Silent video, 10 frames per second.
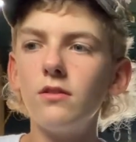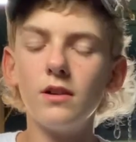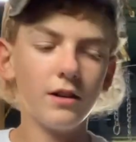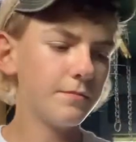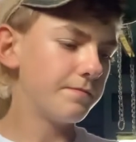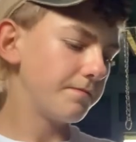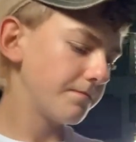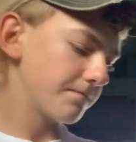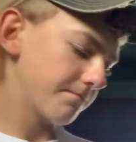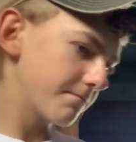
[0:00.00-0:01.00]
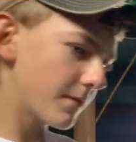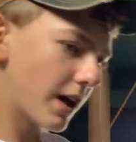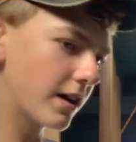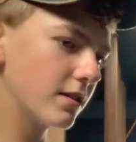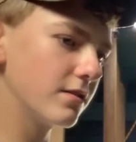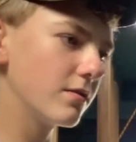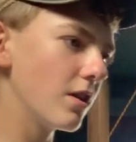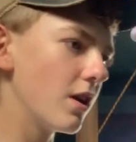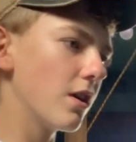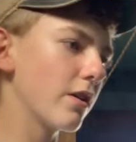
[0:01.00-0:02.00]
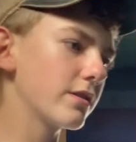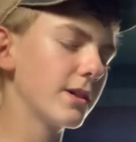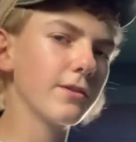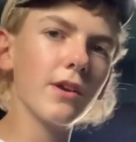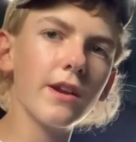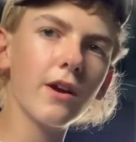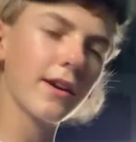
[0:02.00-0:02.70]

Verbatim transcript: Um, I could go sell one right now and